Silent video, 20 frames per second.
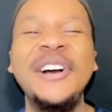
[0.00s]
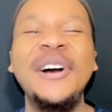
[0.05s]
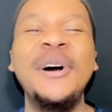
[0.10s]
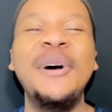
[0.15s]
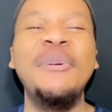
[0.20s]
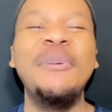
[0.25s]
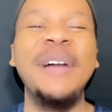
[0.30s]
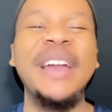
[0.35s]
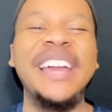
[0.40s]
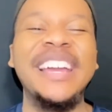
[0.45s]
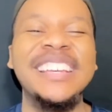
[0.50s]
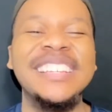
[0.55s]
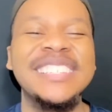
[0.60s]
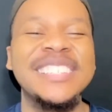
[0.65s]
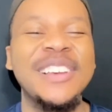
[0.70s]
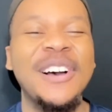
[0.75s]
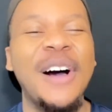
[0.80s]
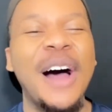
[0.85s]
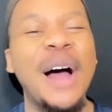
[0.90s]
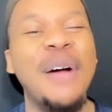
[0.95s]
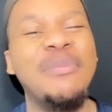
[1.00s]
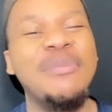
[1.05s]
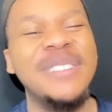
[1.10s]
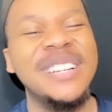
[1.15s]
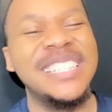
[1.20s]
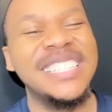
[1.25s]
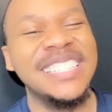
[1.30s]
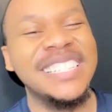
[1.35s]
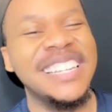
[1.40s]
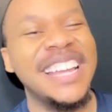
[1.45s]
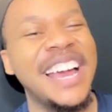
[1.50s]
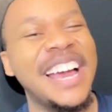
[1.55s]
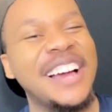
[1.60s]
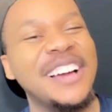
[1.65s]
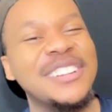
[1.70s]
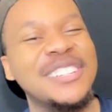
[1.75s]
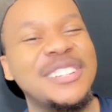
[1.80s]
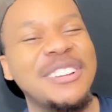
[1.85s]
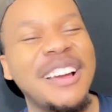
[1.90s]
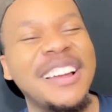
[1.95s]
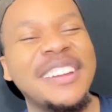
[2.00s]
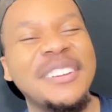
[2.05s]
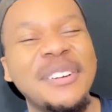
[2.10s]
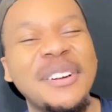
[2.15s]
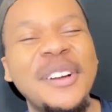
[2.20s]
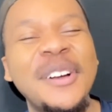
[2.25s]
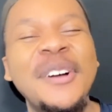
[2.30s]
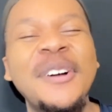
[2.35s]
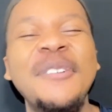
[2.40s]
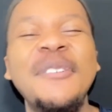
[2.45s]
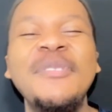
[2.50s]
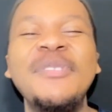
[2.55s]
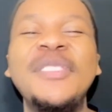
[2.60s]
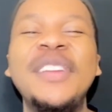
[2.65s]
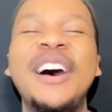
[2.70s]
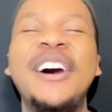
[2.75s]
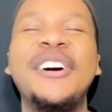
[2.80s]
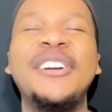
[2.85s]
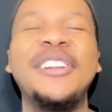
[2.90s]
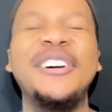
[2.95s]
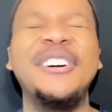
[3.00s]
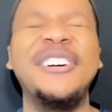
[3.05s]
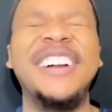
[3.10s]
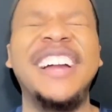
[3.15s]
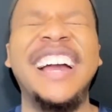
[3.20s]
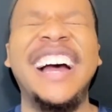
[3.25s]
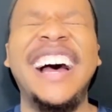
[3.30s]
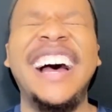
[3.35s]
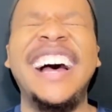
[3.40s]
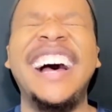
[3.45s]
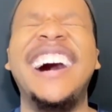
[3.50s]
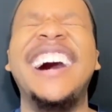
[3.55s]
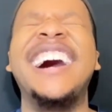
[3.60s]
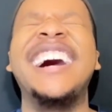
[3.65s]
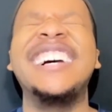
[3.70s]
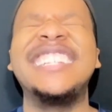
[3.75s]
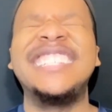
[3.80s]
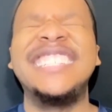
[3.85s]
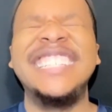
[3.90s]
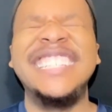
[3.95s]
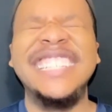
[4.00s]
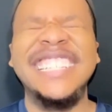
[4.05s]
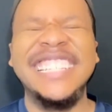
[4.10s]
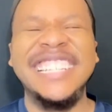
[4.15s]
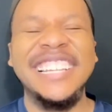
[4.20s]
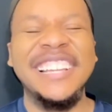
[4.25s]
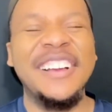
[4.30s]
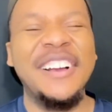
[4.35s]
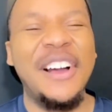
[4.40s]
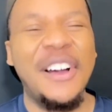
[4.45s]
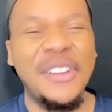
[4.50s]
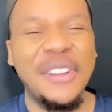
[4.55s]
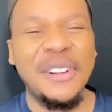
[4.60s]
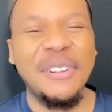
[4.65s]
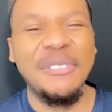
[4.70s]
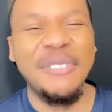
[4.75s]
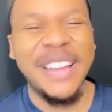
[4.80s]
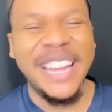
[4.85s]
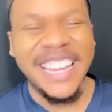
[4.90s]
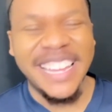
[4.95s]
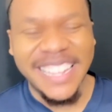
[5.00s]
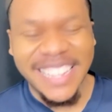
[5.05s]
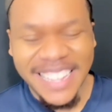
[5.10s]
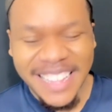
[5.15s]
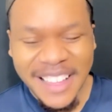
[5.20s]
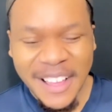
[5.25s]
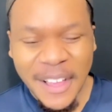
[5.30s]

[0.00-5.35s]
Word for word: wait, so I'm reaching down trying to, hold on, God, ah, oh, hold on, wait.